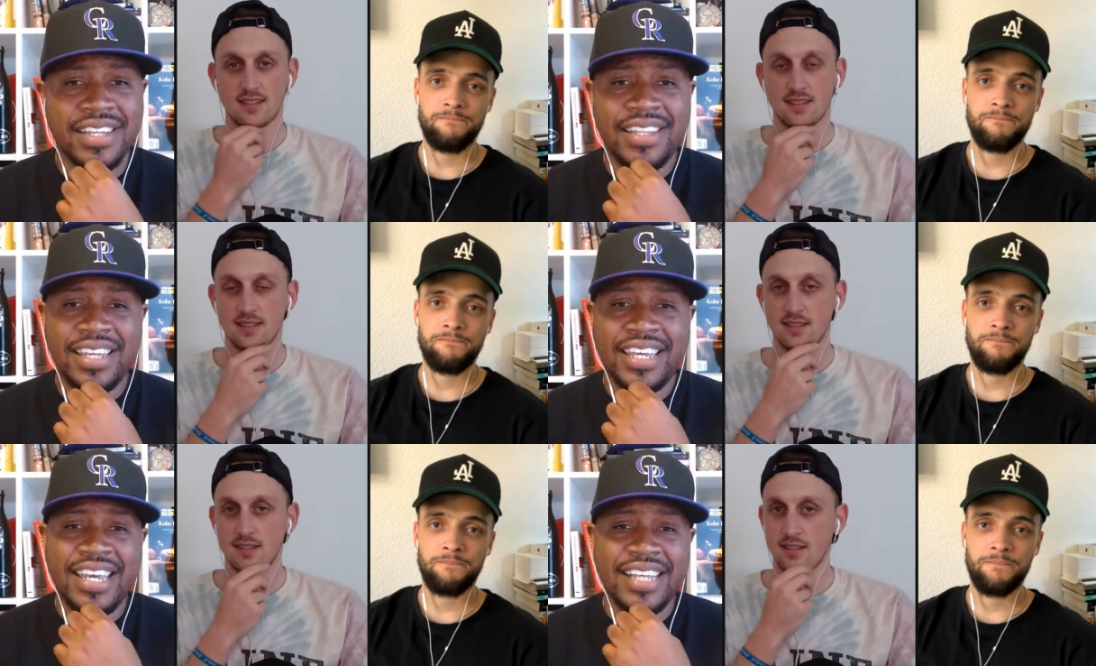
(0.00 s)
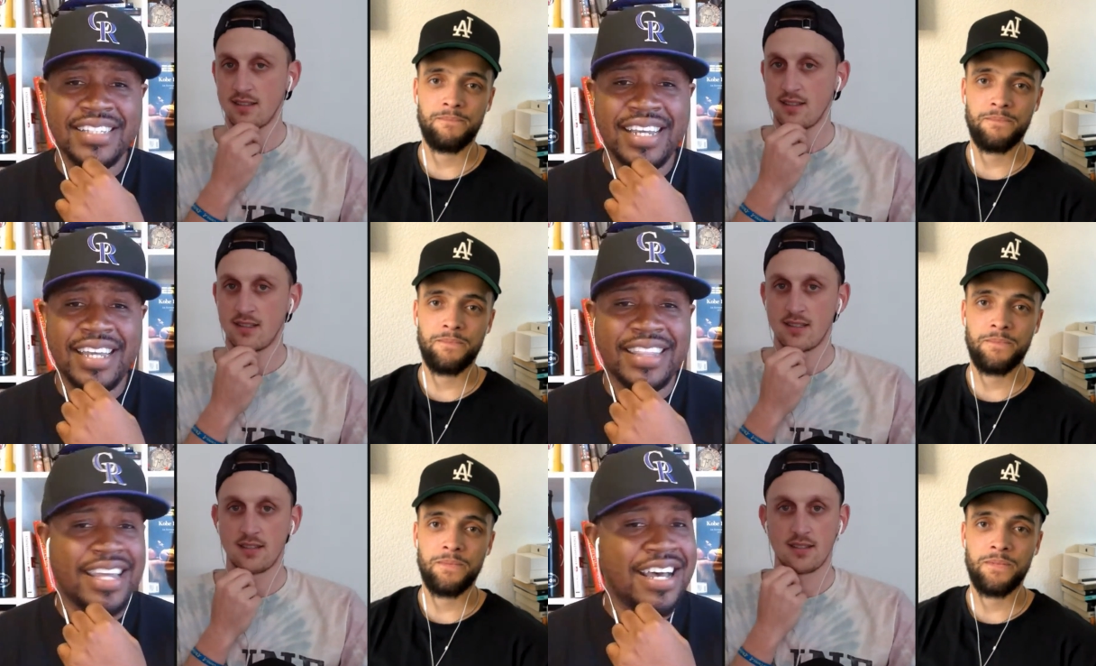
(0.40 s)
Speaker 1: I think he has
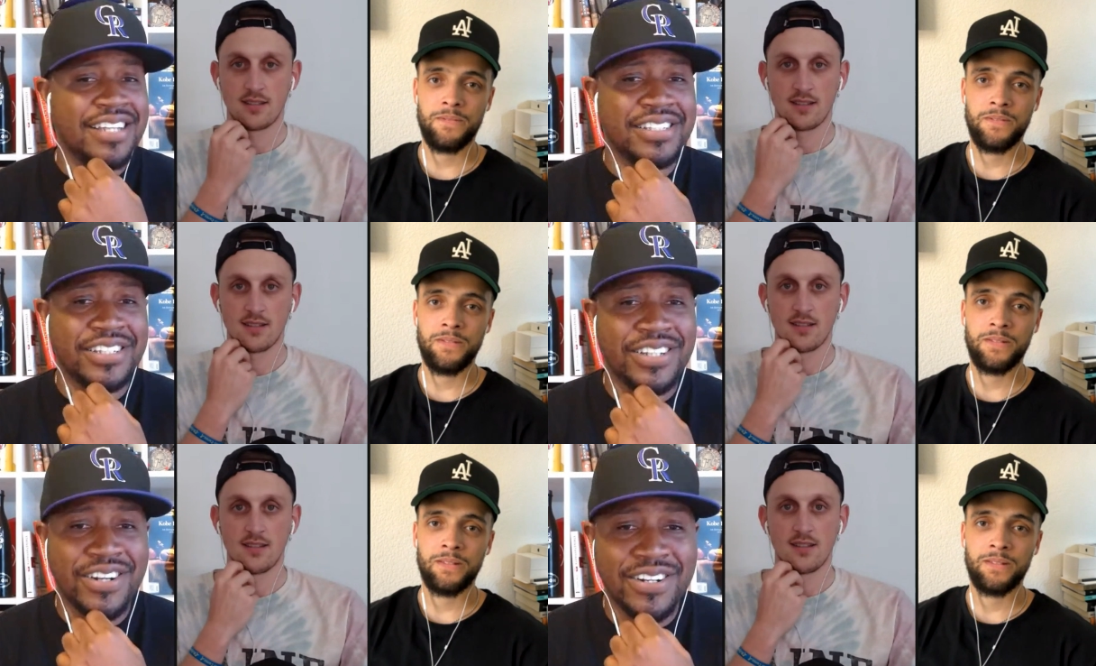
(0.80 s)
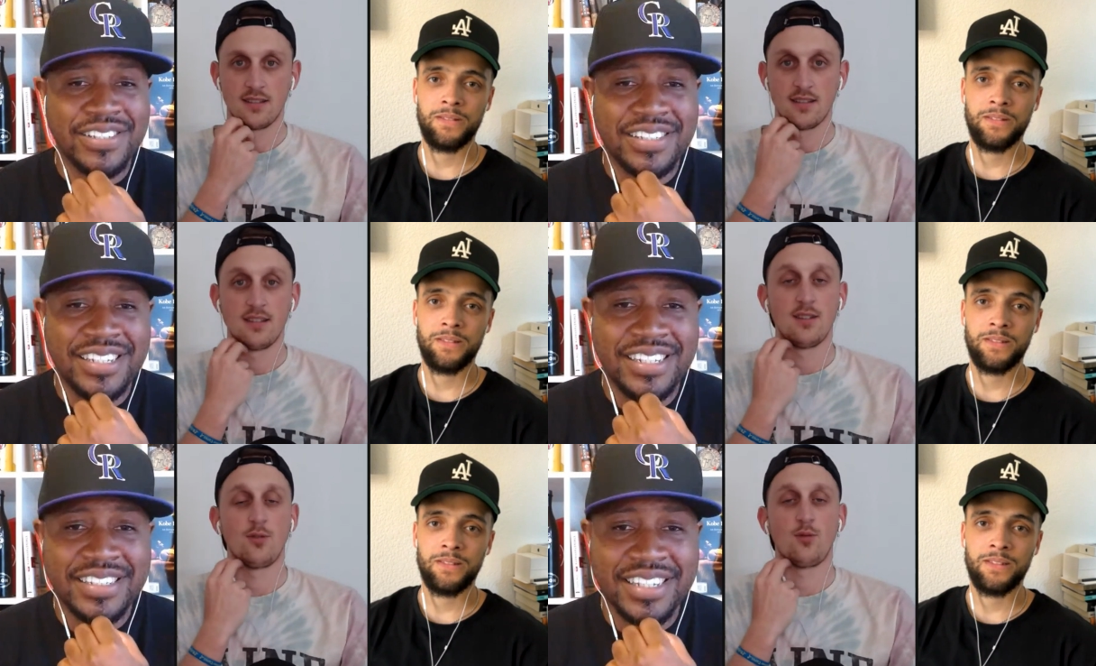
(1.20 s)
like a thousand yard
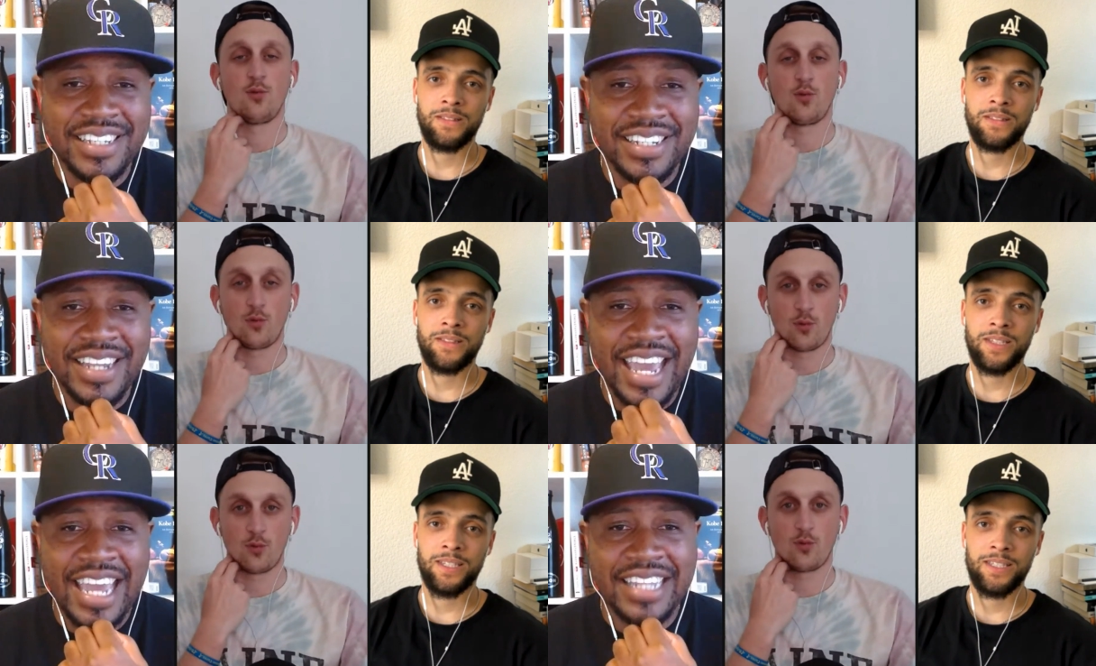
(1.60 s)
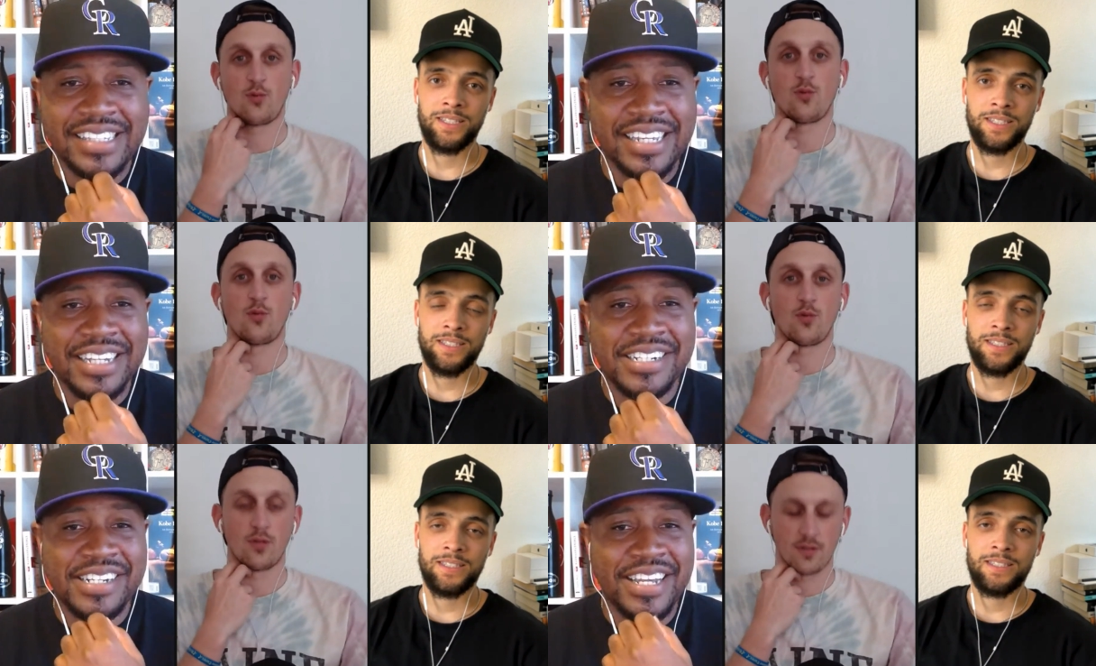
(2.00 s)
season, eight
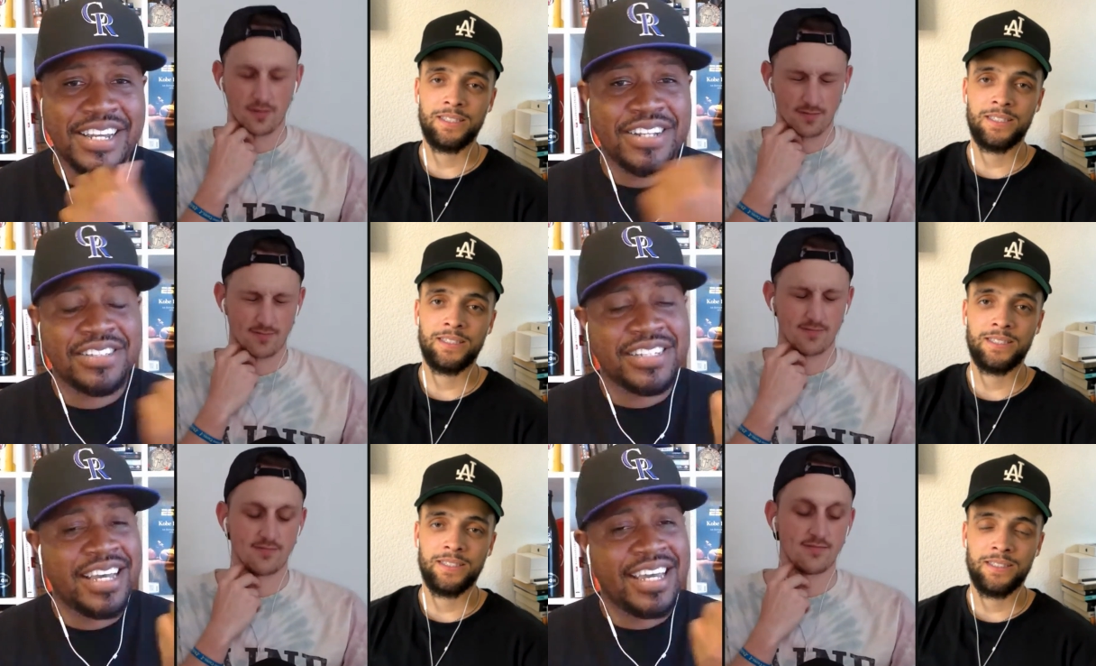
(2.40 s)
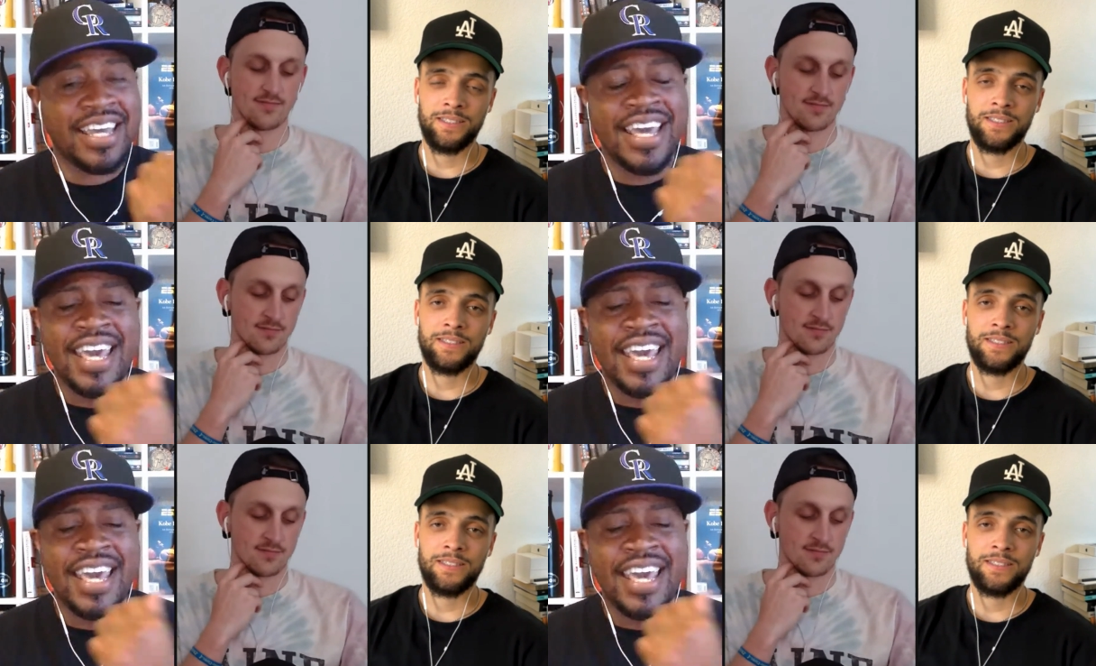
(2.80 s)
touchdowns. Like